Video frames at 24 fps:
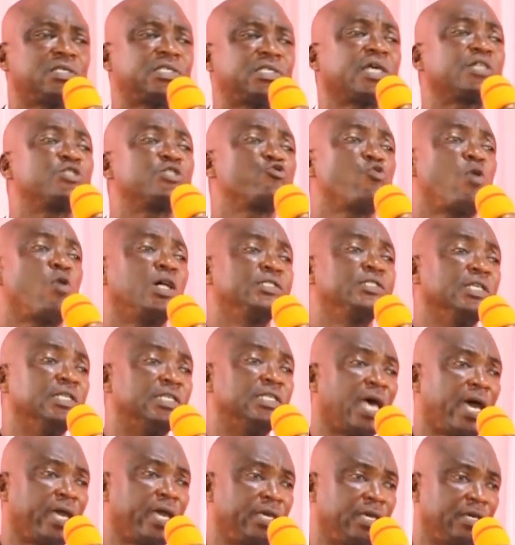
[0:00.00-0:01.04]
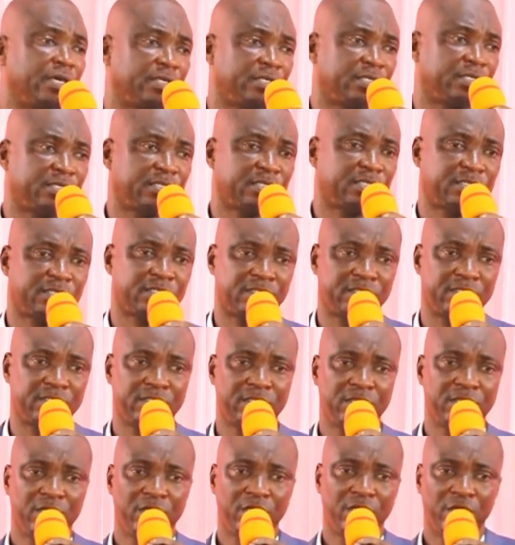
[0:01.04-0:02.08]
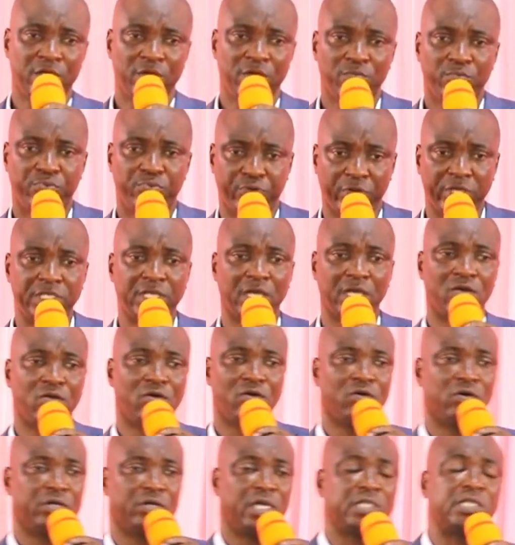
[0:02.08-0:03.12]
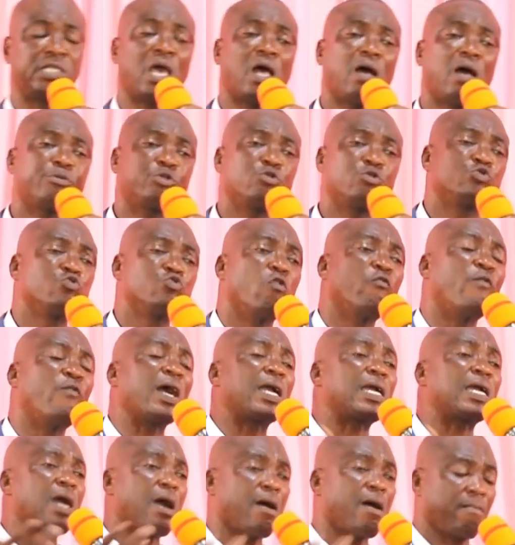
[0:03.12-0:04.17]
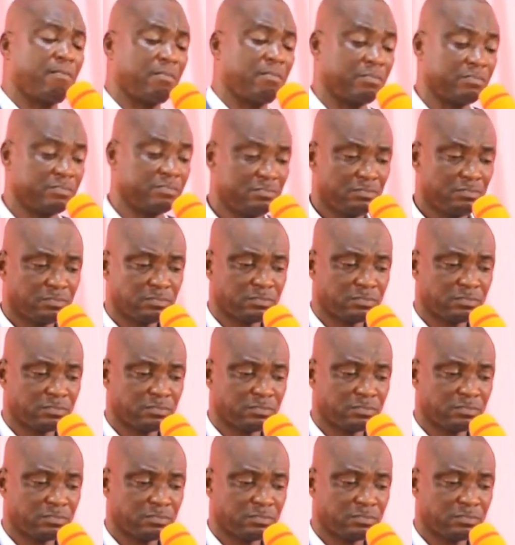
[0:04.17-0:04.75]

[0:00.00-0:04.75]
sexual desires. Praise the Lord. It helps you to overcome